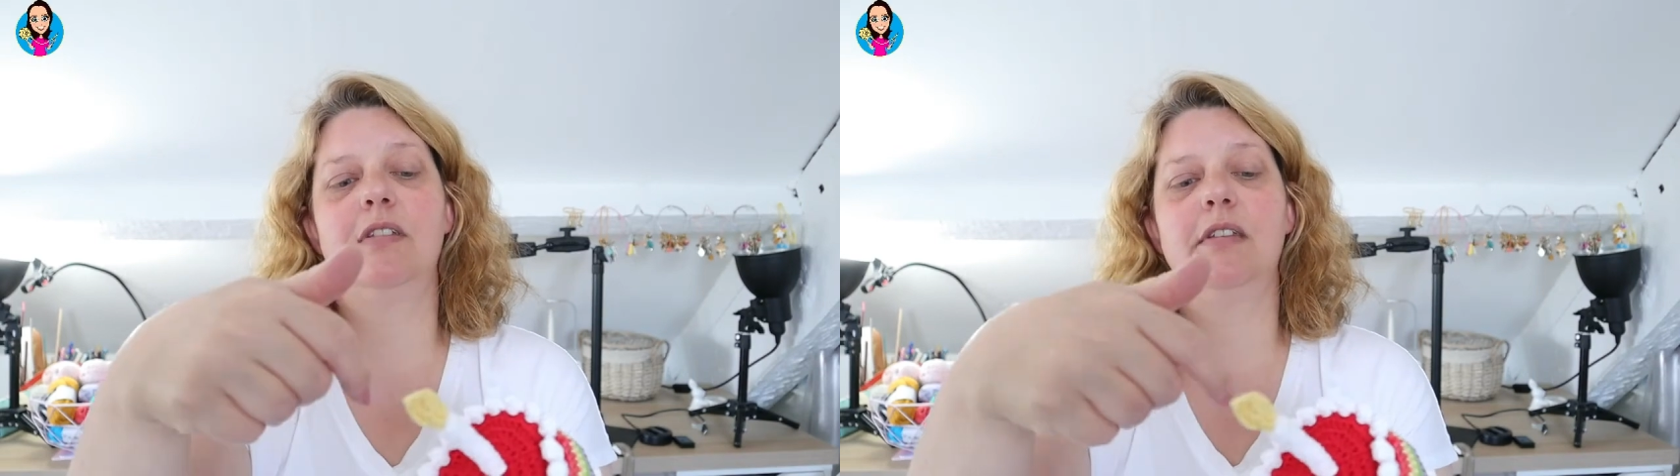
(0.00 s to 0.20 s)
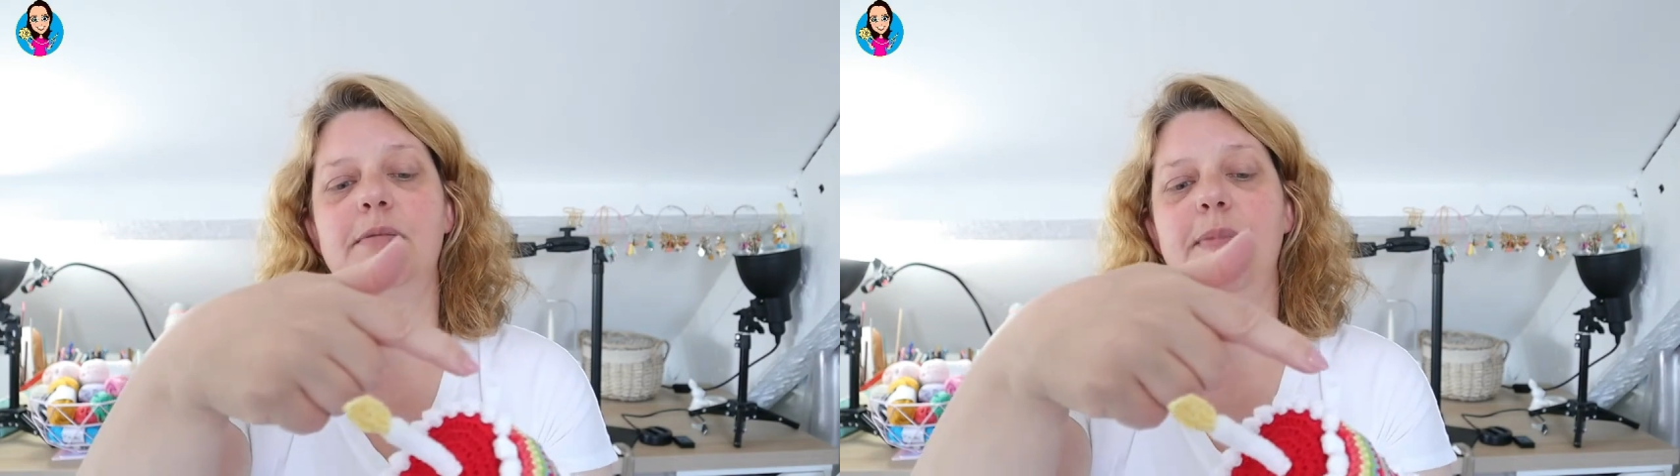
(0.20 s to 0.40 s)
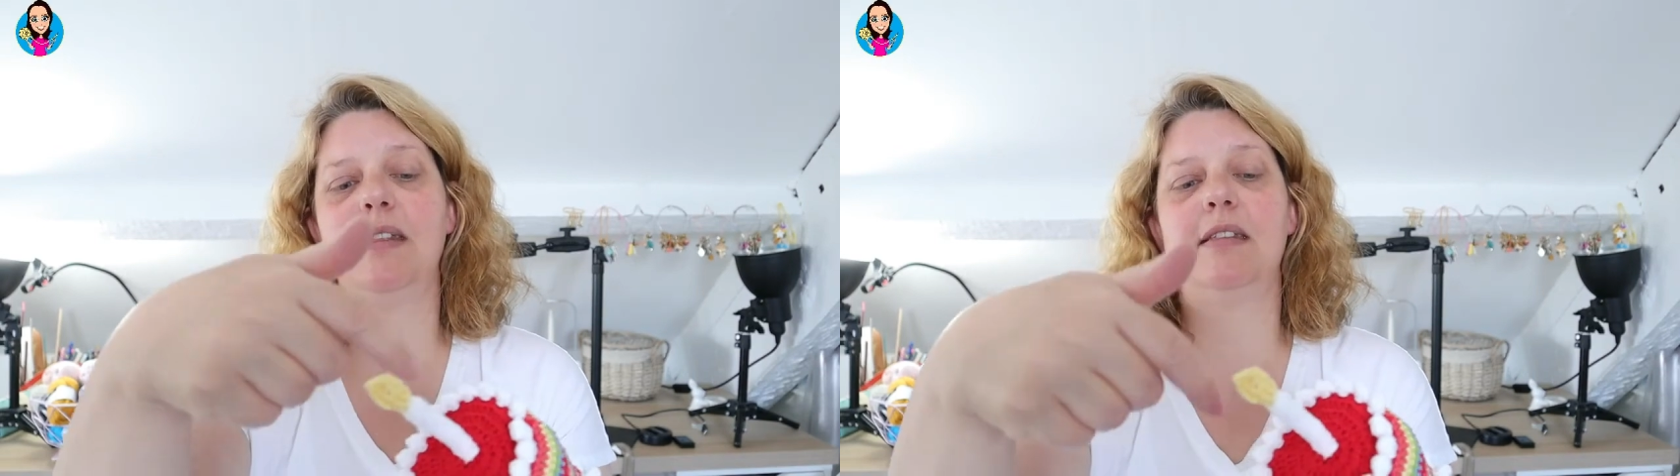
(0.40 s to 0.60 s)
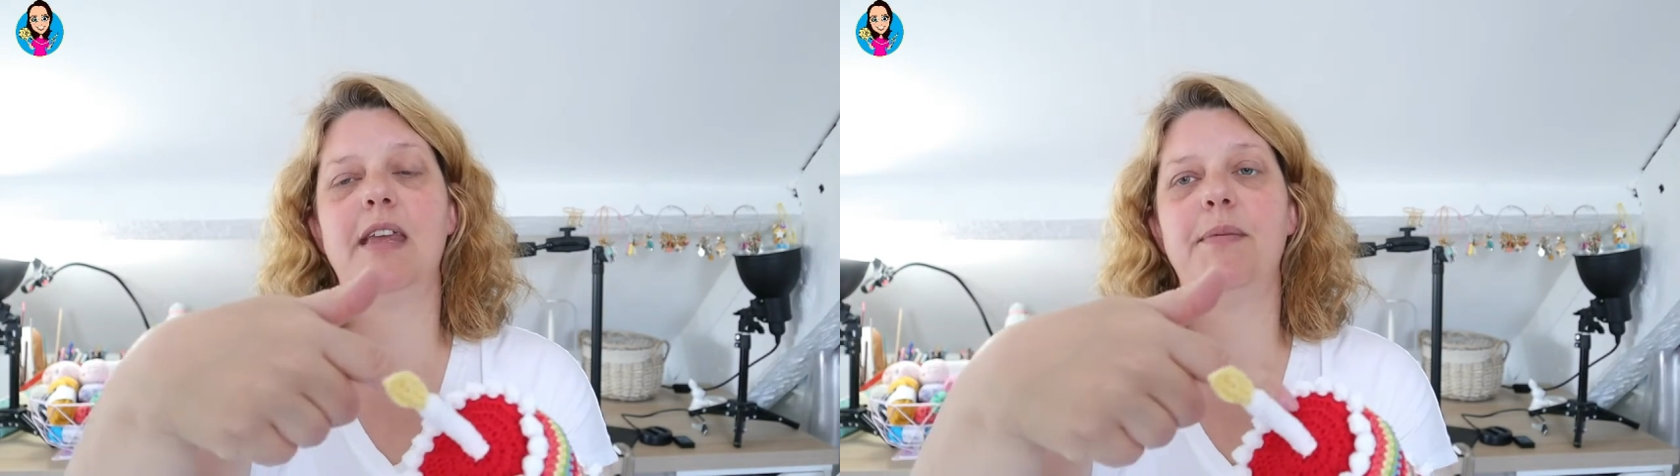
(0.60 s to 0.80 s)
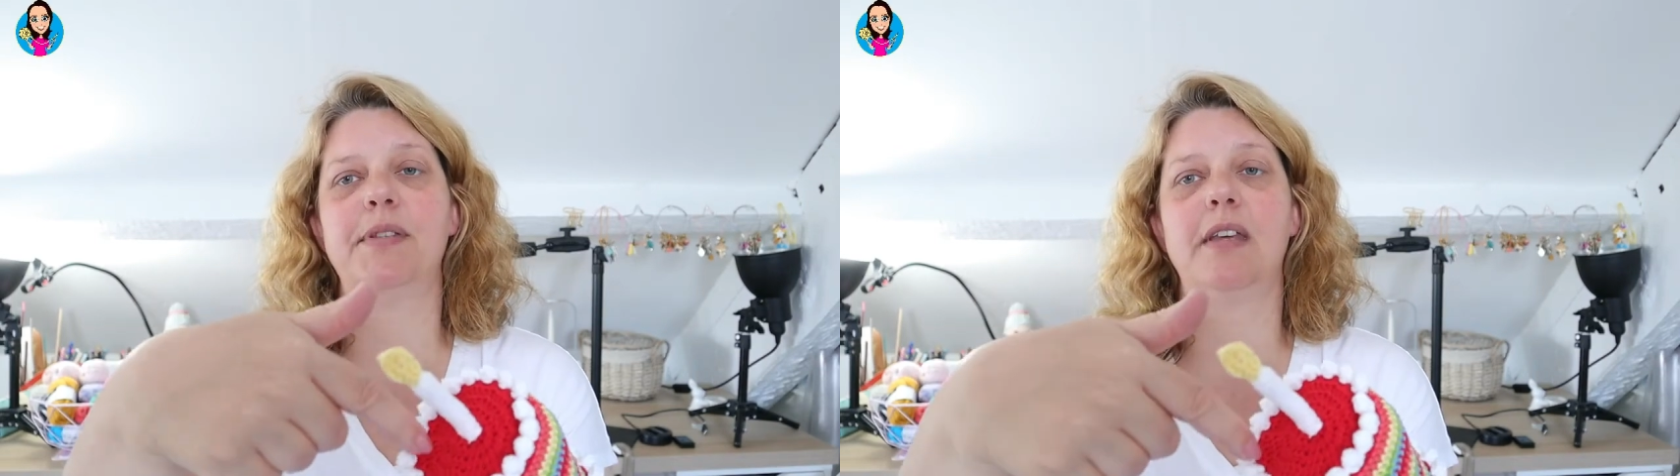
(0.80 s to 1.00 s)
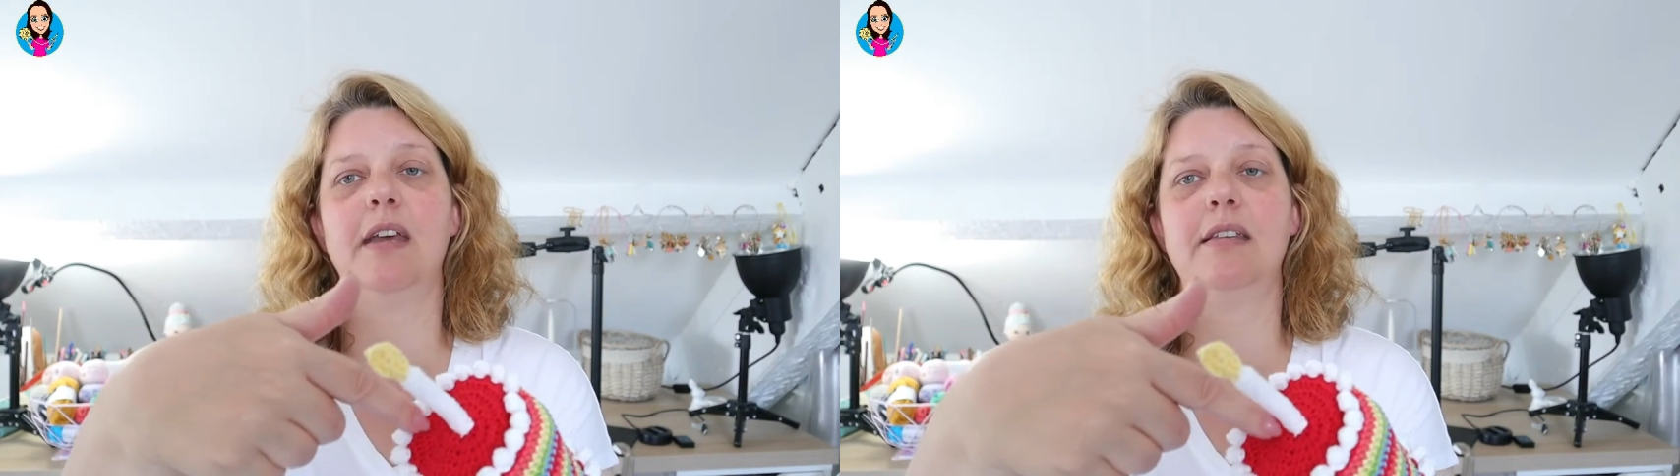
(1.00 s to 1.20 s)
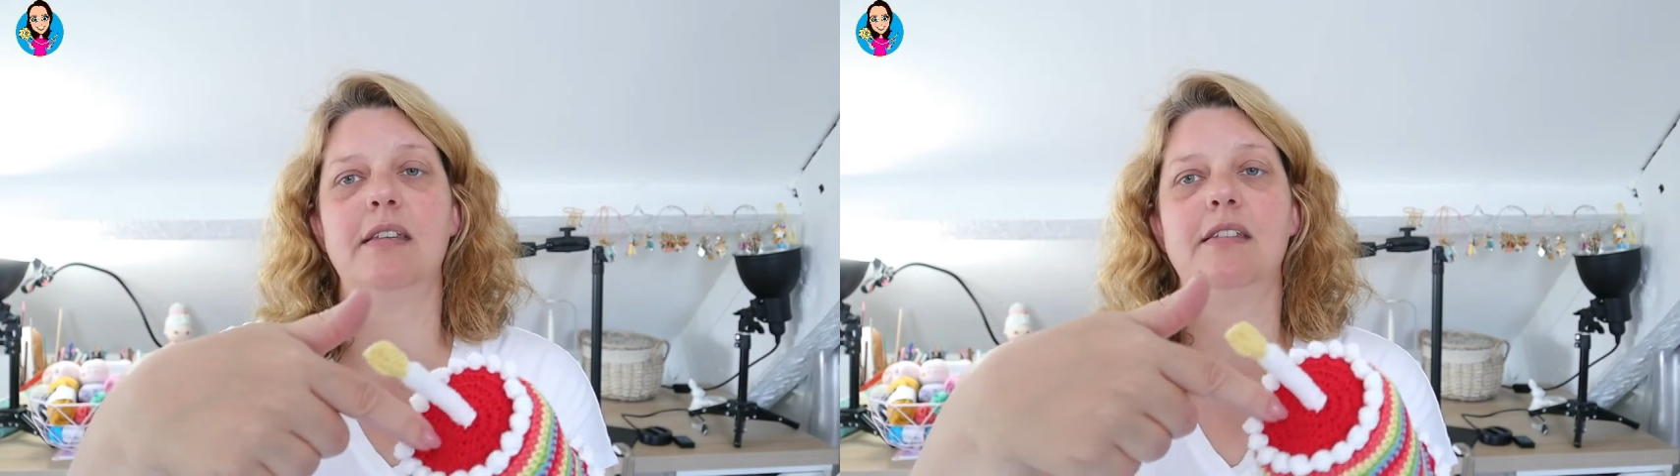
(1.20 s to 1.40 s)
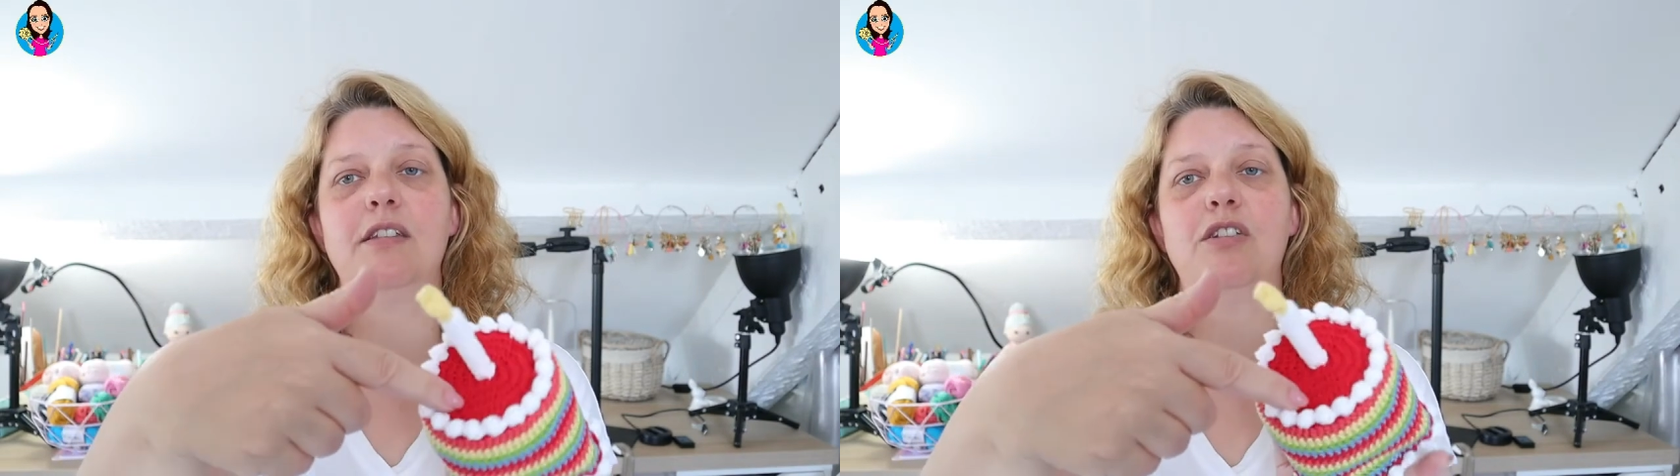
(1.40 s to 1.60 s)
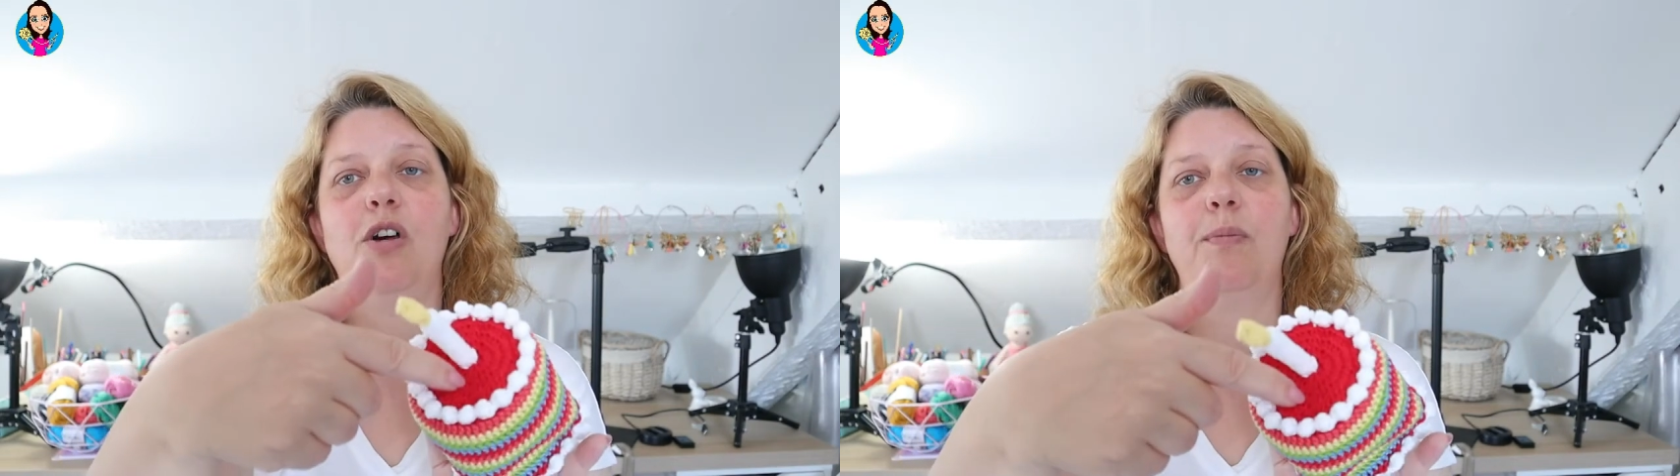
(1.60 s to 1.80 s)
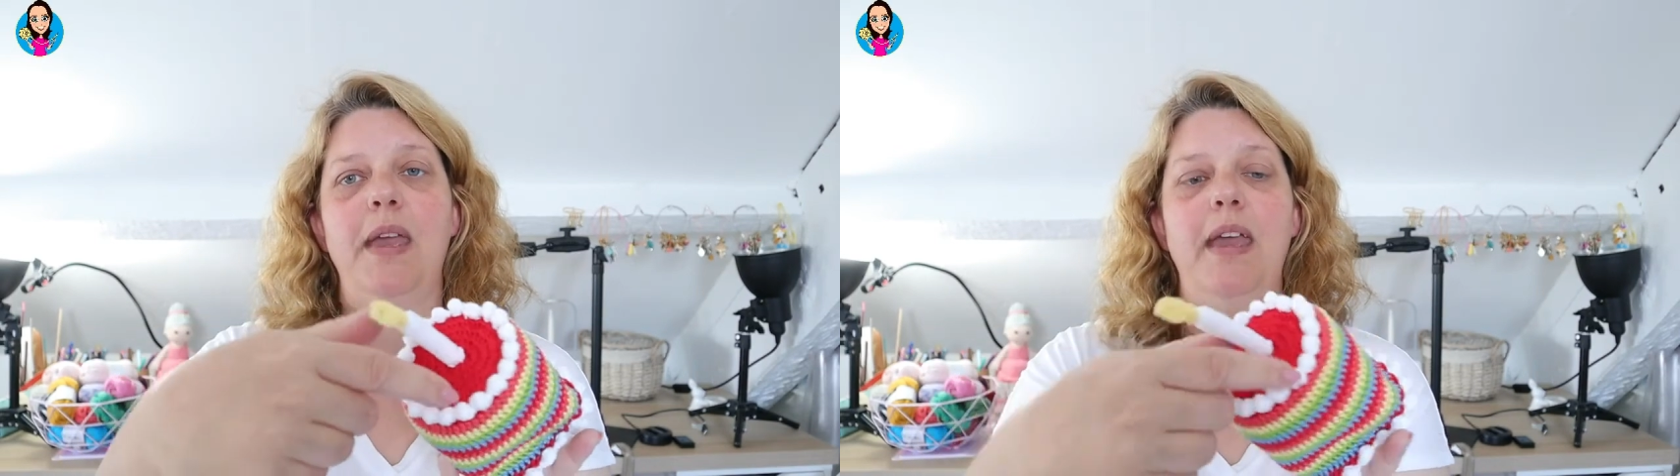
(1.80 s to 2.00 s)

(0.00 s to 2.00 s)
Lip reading: just make the same size as the top